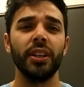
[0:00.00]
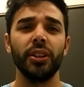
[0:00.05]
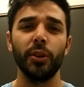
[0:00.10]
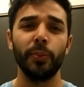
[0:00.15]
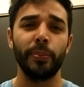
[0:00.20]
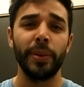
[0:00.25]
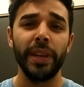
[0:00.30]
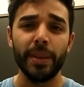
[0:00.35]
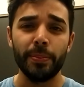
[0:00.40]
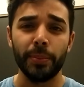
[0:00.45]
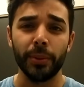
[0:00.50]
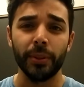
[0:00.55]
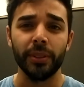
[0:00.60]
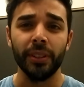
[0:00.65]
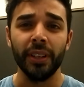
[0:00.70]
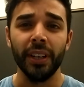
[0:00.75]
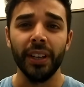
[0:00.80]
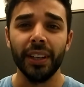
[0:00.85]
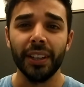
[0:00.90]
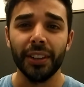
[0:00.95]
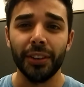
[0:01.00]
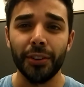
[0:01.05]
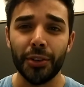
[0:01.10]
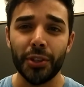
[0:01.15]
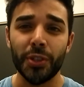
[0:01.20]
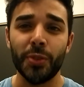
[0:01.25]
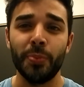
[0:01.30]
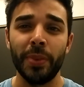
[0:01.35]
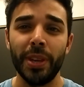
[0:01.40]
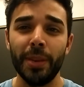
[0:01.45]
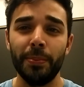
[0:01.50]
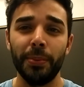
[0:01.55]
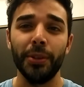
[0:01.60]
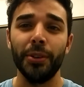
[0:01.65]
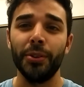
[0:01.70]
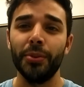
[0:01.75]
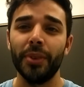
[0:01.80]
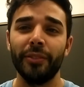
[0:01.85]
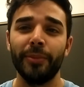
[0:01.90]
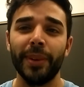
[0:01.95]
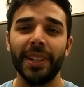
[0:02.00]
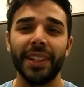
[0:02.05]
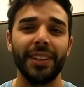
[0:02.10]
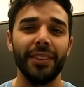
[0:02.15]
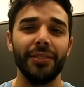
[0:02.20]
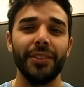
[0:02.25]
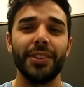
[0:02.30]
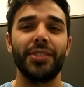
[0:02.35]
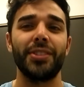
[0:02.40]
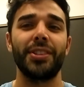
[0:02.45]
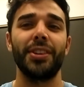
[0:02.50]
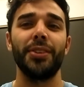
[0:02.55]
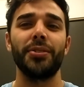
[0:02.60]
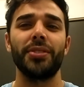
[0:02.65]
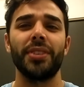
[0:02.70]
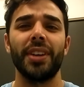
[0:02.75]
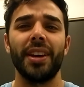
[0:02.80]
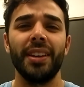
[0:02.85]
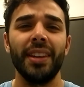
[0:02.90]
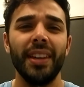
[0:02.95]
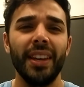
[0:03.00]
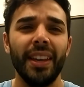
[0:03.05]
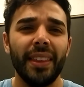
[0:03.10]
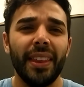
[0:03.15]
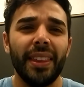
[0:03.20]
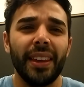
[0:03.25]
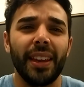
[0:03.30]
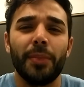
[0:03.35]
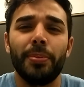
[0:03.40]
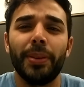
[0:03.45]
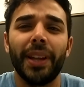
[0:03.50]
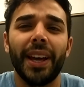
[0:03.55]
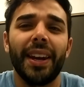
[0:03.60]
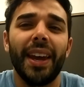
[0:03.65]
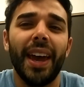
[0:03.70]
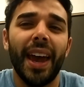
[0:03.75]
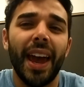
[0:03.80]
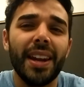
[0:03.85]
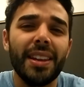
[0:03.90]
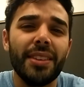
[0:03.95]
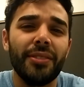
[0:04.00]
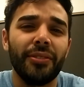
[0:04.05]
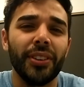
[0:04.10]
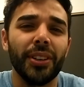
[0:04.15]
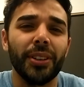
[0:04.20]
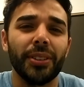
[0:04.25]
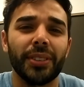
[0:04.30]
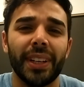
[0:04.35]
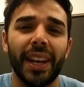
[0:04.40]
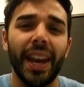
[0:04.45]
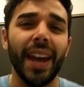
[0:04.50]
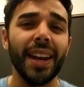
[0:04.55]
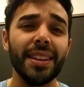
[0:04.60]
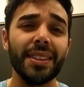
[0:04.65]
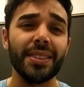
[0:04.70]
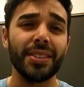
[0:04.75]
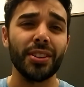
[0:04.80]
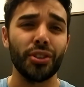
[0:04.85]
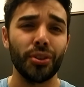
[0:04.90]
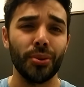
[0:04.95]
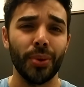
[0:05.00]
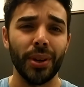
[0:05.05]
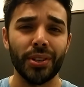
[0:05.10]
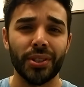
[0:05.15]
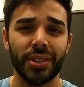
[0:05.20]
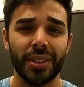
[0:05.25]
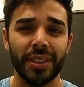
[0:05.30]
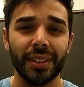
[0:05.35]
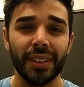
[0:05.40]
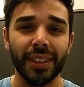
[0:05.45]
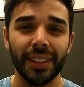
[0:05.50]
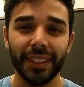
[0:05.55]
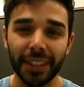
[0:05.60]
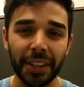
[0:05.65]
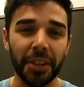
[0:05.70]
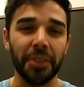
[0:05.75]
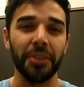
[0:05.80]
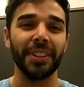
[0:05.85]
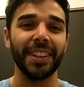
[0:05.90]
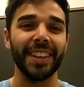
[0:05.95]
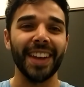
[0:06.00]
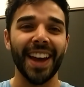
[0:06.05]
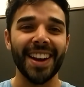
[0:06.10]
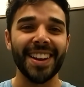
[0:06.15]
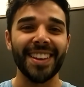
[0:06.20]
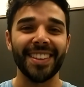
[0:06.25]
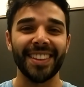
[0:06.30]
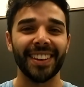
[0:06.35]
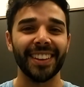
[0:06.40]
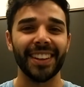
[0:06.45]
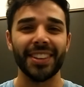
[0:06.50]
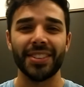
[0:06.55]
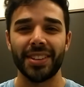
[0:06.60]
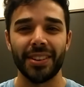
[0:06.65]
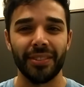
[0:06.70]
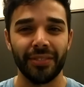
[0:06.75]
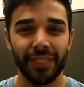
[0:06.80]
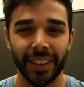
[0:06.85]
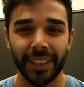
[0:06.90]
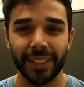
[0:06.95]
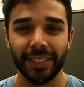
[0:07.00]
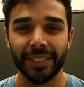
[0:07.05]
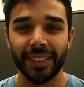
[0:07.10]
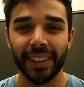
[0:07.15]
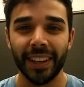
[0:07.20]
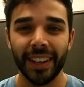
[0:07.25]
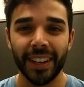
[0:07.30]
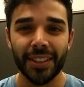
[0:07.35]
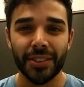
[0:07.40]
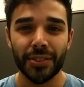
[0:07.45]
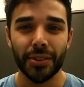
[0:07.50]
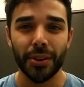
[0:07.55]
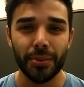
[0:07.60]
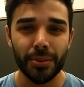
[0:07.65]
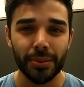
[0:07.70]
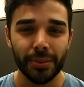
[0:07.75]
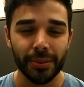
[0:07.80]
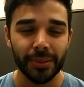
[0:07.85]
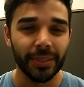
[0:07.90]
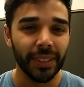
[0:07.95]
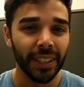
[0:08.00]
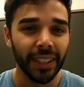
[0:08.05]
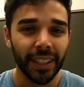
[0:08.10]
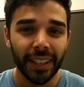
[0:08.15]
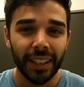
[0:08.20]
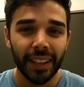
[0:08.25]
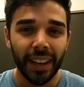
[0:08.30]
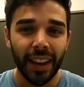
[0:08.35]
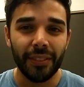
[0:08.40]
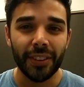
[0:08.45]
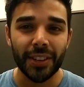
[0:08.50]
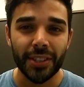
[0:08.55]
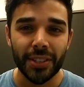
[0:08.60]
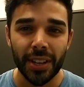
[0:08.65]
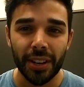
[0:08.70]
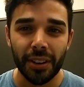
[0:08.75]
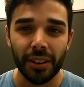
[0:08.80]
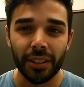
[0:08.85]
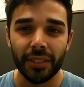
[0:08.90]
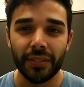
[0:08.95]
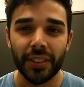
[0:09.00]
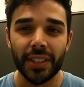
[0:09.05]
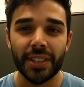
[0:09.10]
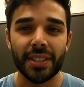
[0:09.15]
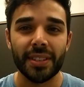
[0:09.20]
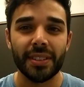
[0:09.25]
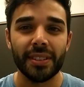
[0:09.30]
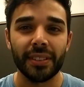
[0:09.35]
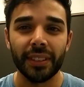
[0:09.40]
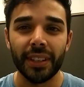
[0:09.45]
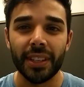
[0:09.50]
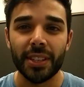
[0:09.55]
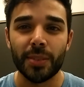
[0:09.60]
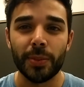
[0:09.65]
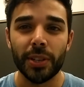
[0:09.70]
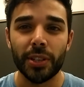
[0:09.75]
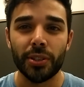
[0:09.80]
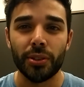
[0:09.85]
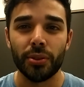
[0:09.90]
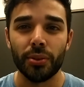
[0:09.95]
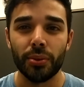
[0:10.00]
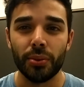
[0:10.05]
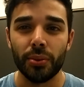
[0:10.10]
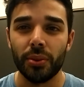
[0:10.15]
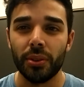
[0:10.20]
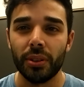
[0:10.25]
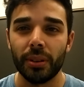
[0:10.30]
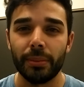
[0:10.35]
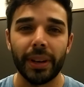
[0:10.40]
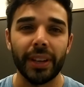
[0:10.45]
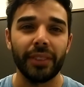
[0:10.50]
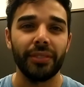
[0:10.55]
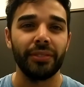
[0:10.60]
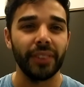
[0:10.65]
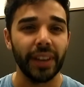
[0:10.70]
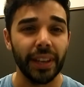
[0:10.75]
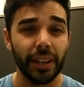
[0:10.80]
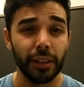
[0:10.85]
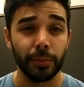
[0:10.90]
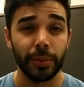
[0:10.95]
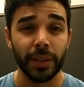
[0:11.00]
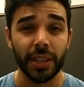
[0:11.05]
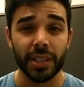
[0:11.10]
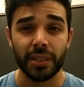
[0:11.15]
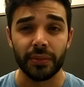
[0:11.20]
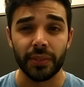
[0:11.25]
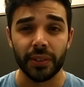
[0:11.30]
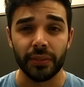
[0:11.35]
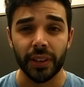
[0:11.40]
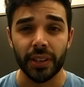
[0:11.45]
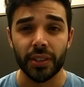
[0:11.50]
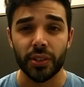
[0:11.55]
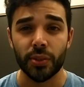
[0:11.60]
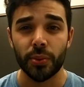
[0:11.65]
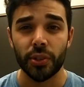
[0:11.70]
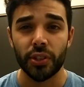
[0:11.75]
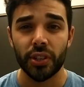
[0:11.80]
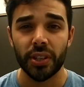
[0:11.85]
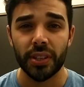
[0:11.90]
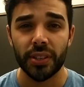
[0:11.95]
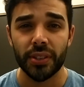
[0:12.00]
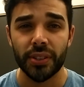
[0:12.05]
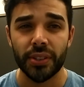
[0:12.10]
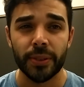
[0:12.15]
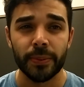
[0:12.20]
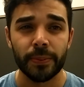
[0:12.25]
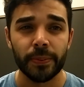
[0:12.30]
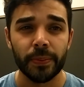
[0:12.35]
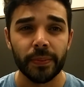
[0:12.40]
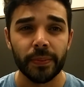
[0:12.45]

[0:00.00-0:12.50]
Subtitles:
They're people. They're just people who have been given a skill set that they can apply to any field, at any situation, literally anything they see fit. So, having said all of this leads me to my final piece of advice, which is,